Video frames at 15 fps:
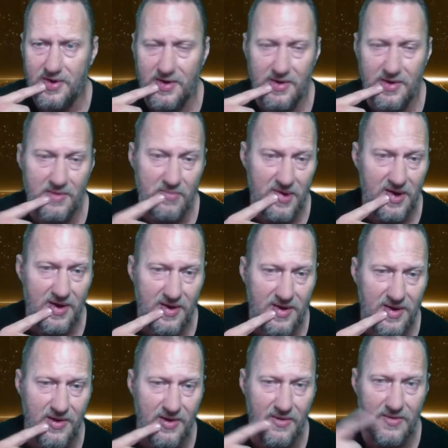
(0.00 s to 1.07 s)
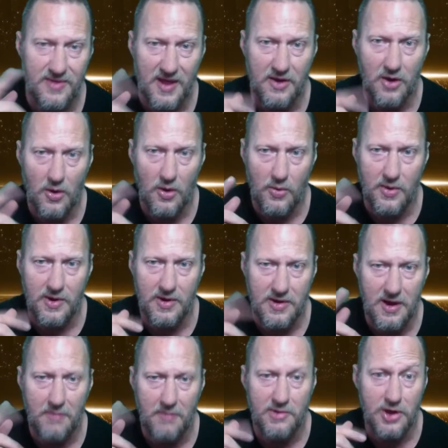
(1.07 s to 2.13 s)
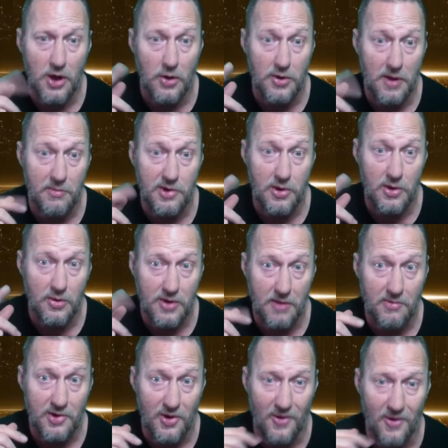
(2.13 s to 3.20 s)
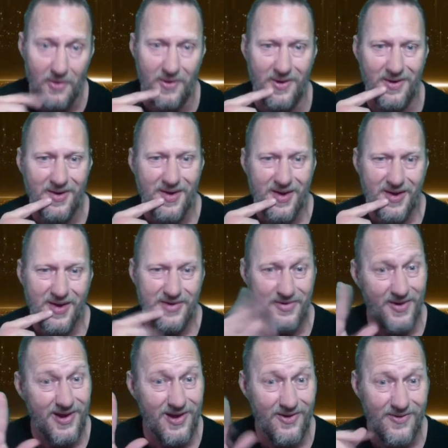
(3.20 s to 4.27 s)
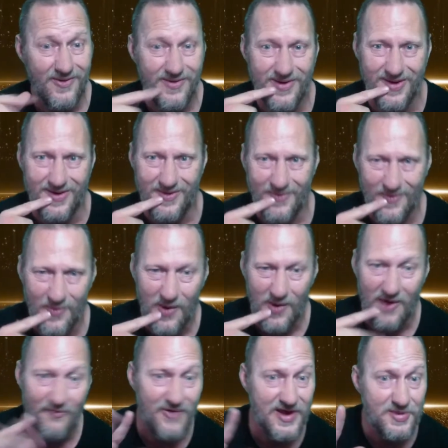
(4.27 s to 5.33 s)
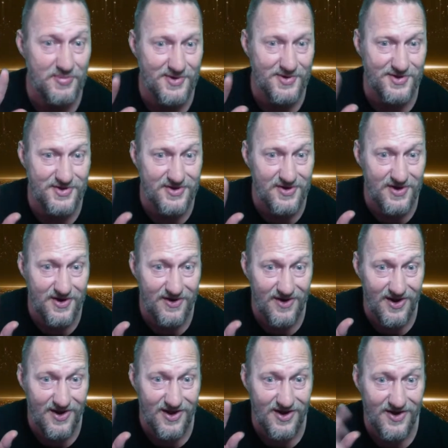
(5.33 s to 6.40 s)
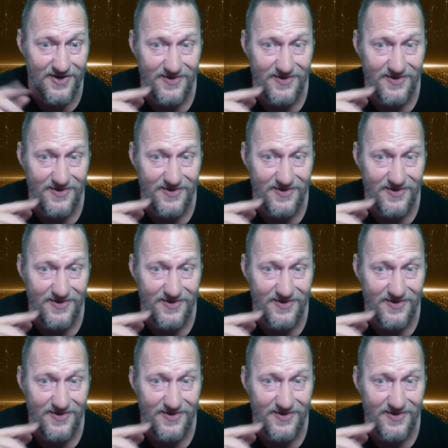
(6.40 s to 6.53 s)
but you know they go come and go, come and go, come and go. So hello, while Facebook is still here, hello.